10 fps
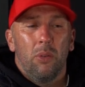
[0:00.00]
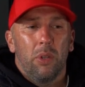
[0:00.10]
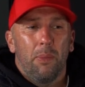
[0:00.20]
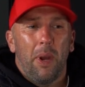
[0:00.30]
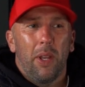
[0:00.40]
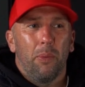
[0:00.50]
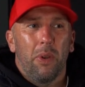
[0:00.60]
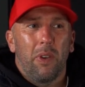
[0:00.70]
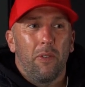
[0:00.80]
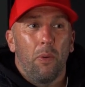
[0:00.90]
with the amount that
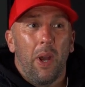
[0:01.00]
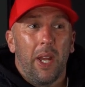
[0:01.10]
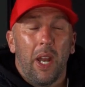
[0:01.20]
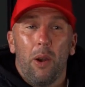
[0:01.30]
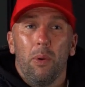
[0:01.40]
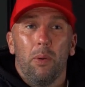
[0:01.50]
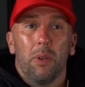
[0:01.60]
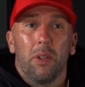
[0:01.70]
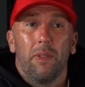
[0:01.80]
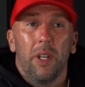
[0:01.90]
we give away and how well
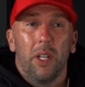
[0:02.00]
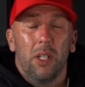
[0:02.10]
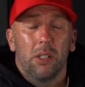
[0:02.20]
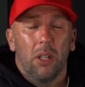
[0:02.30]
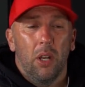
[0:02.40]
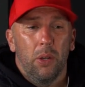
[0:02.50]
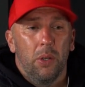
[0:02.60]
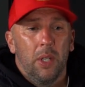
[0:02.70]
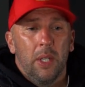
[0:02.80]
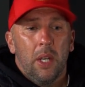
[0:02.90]
we defended. So